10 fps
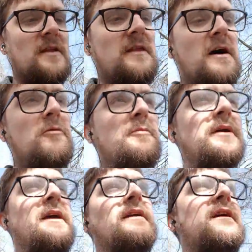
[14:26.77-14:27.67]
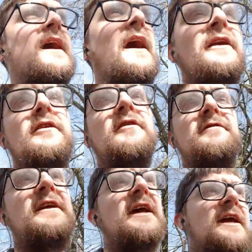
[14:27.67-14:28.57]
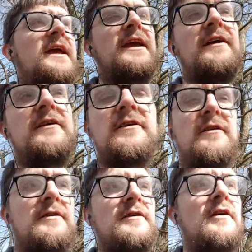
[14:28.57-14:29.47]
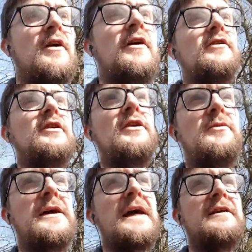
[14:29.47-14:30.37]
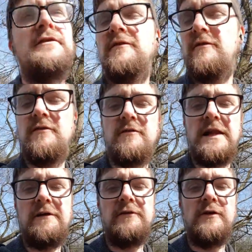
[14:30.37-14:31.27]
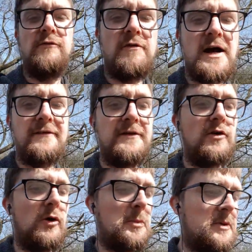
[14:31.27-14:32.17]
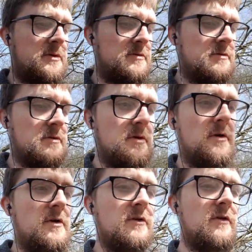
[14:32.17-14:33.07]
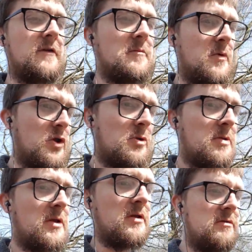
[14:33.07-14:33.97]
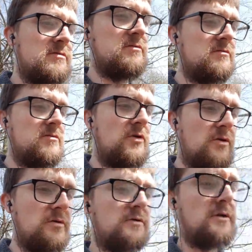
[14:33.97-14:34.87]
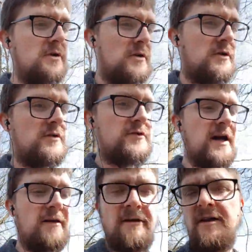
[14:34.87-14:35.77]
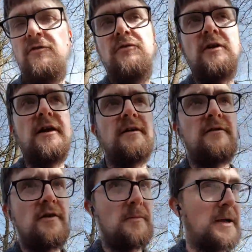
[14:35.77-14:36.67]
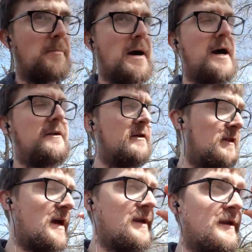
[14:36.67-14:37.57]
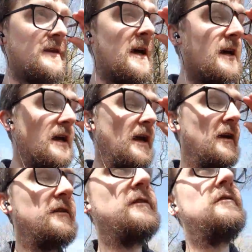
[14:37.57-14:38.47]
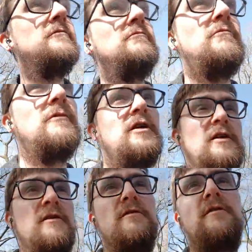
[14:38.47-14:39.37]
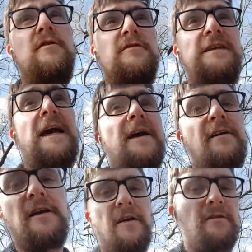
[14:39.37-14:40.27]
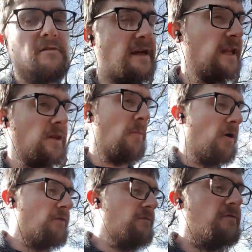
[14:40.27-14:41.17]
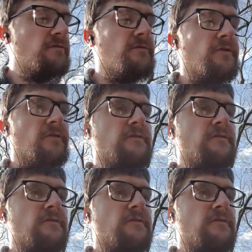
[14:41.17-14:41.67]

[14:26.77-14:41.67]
That would be kind of taking the lieutenant's level and rising it up. So there's multiple direct underlings to the big bad, and then in that case, yeah, kill them off. Just